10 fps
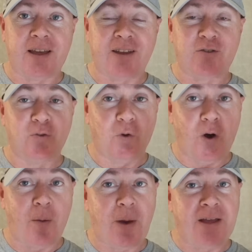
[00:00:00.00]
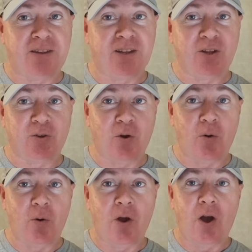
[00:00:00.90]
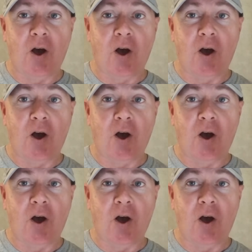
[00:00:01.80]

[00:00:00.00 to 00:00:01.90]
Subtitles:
It's not a bad deal at all.